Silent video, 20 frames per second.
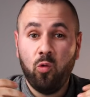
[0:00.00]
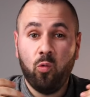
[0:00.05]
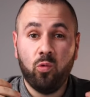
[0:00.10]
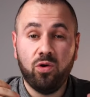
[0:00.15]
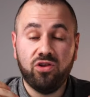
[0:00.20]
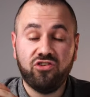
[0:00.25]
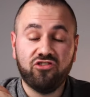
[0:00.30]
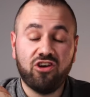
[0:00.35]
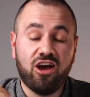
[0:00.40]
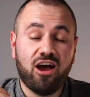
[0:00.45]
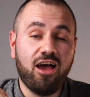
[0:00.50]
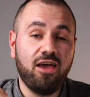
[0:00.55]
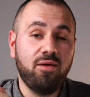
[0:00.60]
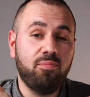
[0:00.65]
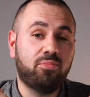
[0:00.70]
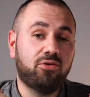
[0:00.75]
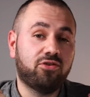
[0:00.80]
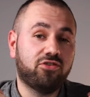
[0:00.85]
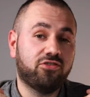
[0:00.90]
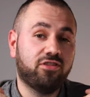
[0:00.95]
which I
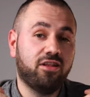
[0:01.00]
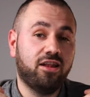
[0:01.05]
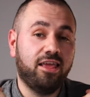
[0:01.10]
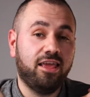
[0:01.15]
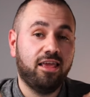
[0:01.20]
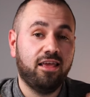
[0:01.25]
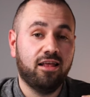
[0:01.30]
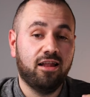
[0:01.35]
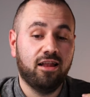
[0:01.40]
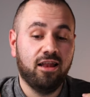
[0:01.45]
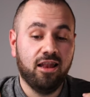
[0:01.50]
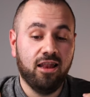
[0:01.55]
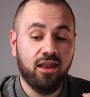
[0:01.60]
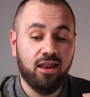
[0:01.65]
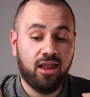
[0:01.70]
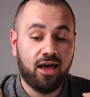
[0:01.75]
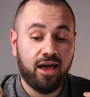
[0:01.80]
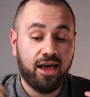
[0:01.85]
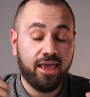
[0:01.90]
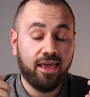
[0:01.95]
personally
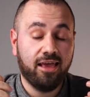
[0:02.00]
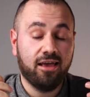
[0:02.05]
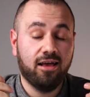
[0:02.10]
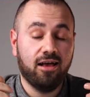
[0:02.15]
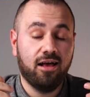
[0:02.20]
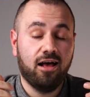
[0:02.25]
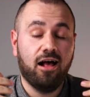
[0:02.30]
like